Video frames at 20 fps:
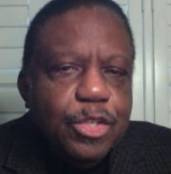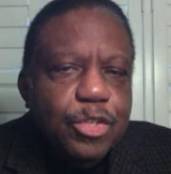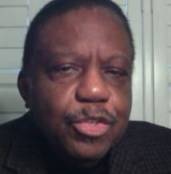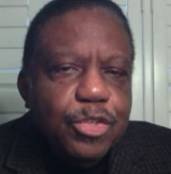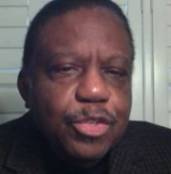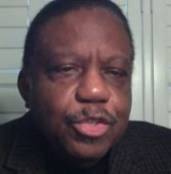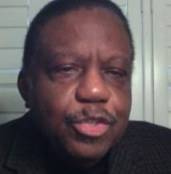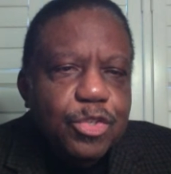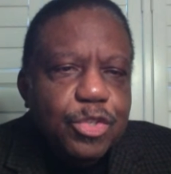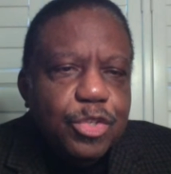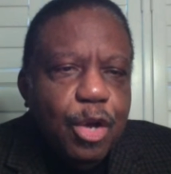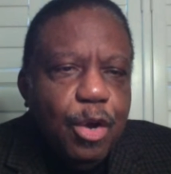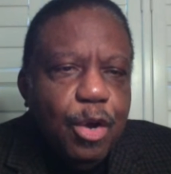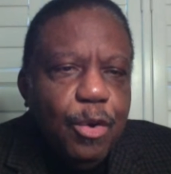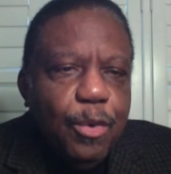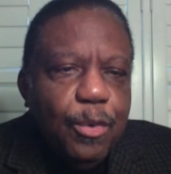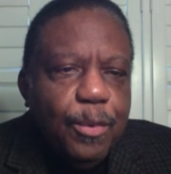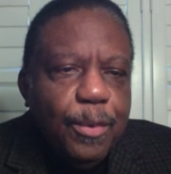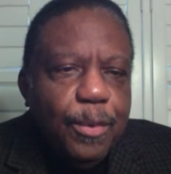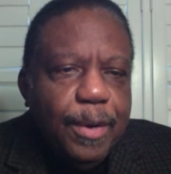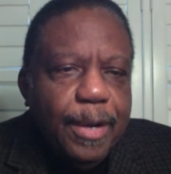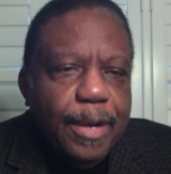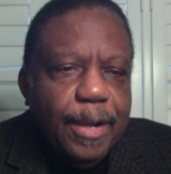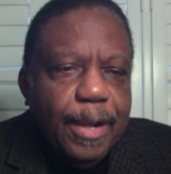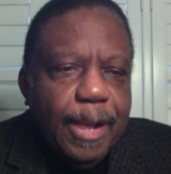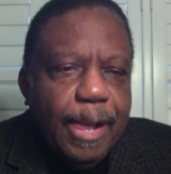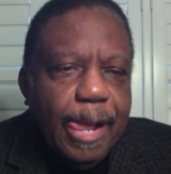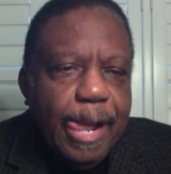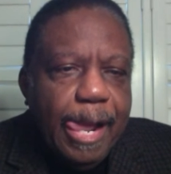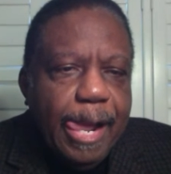so
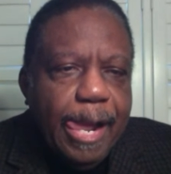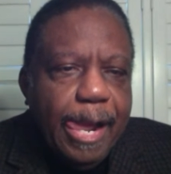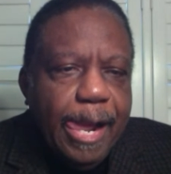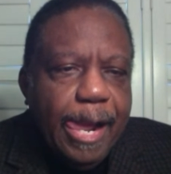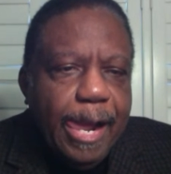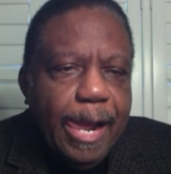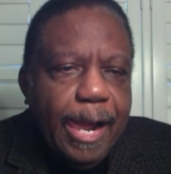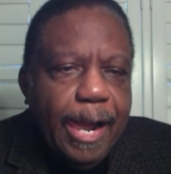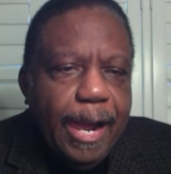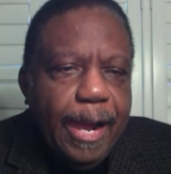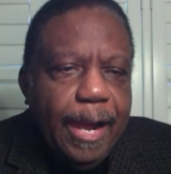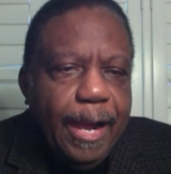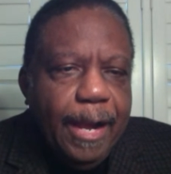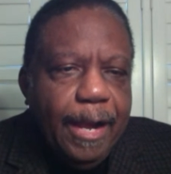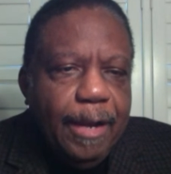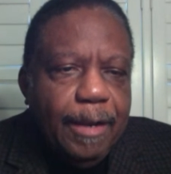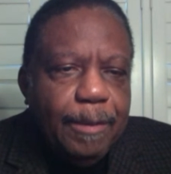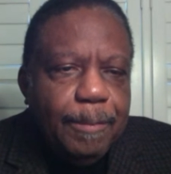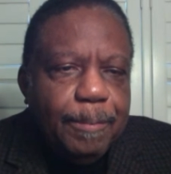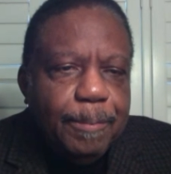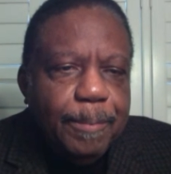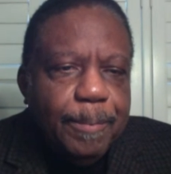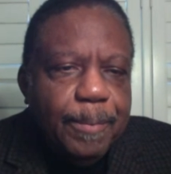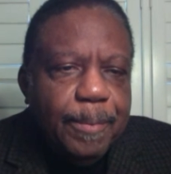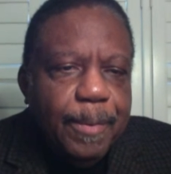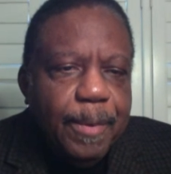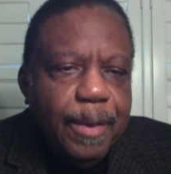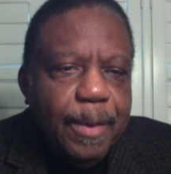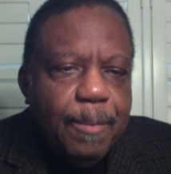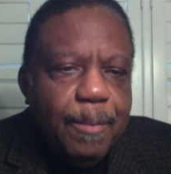um,
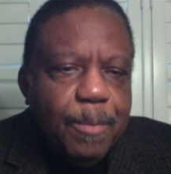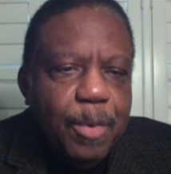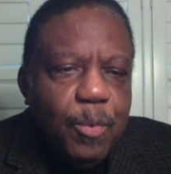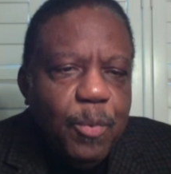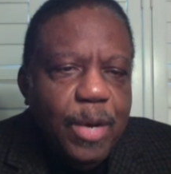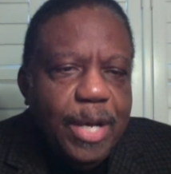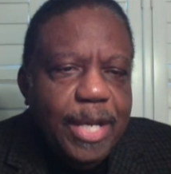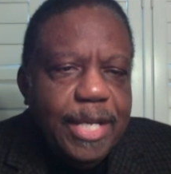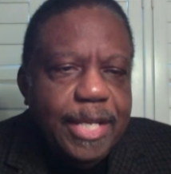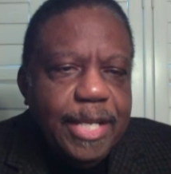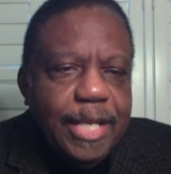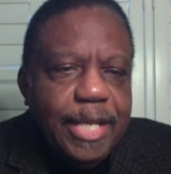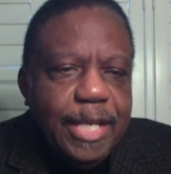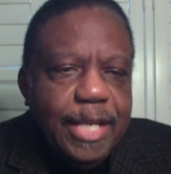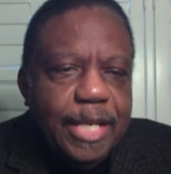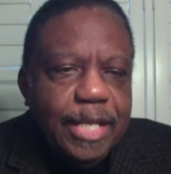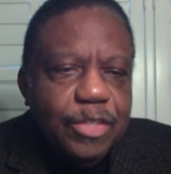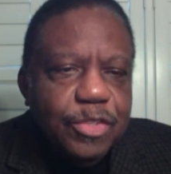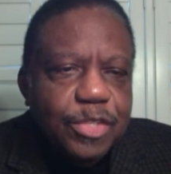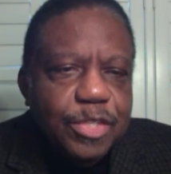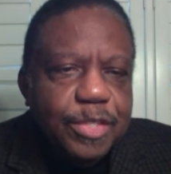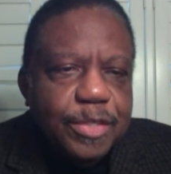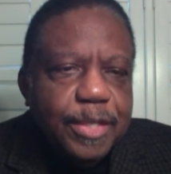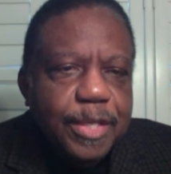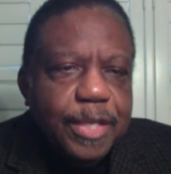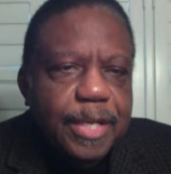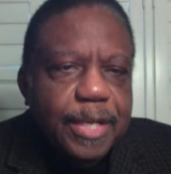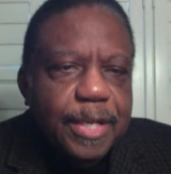but what it is,